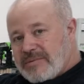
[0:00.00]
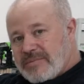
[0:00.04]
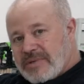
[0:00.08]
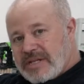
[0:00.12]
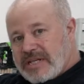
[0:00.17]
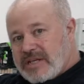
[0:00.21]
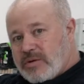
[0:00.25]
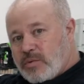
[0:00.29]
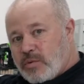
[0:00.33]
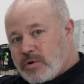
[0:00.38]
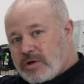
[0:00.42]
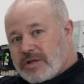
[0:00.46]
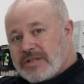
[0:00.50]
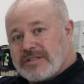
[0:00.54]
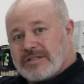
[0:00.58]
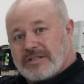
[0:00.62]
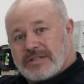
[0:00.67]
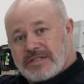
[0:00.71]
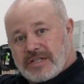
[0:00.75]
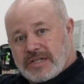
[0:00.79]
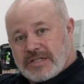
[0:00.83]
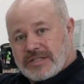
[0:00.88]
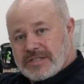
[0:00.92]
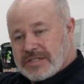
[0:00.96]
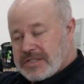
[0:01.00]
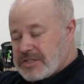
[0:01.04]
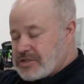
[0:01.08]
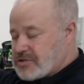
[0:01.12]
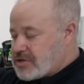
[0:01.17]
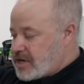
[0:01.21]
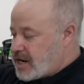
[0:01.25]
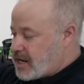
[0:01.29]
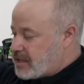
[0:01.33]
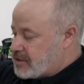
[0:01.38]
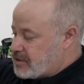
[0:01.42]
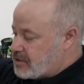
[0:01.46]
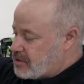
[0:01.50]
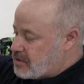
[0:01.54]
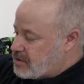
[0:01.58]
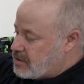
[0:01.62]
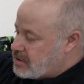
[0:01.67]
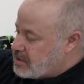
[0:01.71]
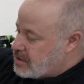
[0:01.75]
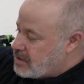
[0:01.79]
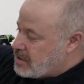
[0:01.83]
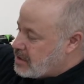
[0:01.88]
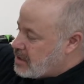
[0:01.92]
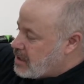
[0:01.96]
MIDI work as a dust extractor,
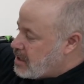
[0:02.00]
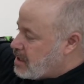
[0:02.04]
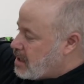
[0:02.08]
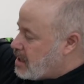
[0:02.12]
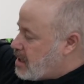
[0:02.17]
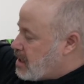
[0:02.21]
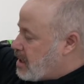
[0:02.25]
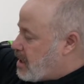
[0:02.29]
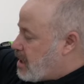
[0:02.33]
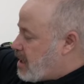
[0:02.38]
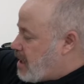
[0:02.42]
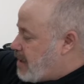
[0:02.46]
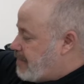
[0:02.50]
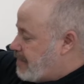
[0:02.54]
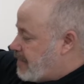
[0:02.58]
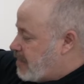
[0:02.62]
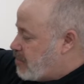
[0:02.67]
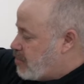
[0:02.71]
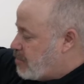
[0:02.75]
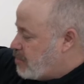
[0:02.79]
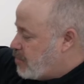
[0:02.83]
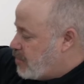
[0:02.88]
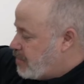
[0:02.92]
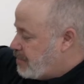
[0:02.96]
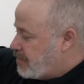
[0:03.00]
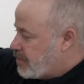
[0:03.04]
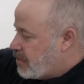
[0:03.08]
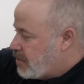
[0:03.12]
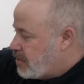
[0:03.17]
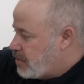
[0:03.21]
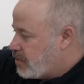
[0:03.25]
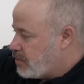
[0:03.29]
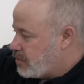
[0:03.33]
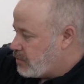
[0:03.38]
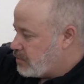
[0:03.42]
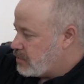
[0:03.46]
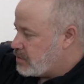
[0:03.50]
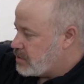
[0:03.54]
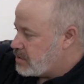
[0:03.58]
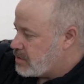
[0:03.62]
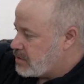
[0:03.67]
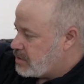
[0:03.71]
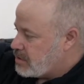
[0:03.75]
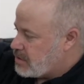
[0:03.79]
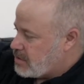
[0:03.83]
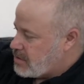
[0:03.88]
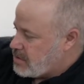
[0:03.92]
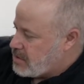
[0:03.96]
if I remove the hose
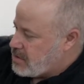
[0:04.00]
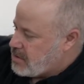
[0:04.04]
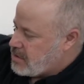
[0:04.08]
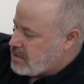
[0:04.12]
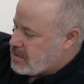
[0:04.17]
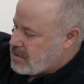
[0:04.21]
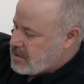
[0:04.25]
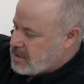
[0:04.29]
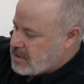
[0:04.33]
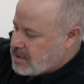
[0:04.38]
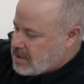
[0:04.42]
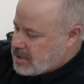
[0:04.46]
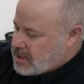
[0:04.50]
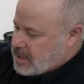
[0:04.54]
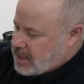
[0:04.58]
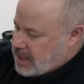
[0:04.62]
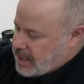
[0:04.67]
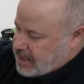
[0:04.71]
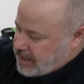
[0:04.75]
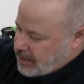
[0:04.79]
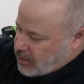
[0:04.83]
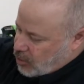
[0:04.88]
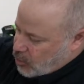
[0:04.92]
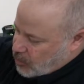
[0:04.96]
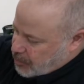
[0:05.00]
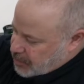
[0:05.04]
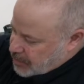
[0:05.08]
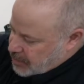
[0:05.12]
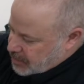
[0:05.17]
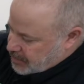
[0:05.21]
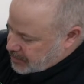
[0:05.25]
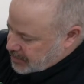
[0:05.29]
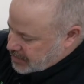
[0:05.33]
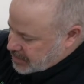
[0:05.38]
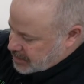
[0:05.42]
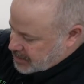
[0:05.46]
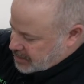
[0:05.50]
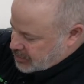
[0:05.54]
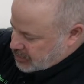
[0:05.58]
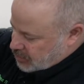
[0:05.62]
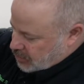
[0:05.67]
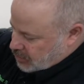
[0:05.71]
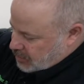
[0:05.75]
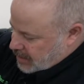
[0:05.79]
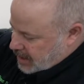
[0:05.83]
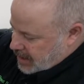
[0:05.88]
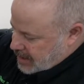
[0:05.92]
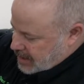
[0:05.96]
and I open up this door
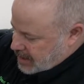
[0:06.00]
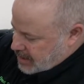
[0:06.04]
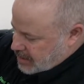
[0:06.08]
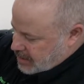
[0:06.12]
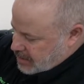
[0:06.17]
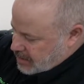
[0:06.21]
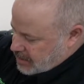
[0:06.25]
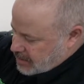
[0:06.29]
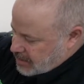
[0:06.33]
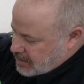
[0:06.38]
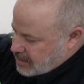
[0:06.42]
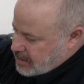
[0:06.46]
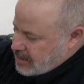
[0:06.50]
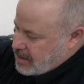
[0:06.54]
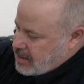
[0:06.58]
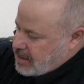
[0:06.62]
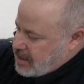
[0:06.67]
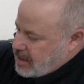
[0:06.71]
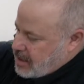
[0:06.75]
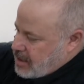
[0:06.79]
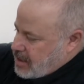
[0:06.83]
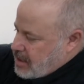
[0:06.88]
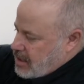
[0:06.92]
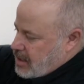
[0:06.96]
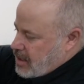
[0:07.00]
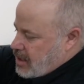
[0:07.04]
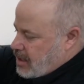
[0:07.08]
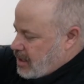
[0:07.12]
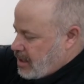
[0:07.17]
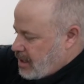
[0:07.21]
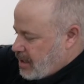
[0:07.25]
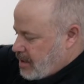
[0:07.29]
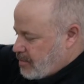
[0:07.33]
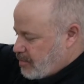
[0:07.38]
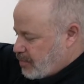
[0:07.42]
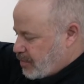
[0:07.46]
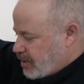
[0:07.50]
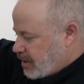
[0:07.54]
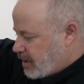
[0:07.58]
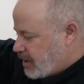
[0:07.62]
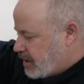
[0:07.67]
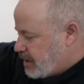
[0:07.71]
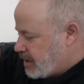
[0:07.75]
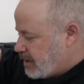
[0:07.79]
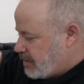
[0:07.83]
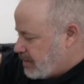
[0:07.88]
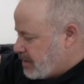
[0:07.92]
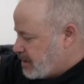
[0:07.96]
right here and plug it
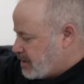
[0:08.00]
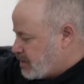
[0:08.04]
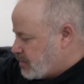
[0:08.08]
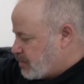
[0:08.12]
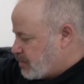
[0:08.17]
in this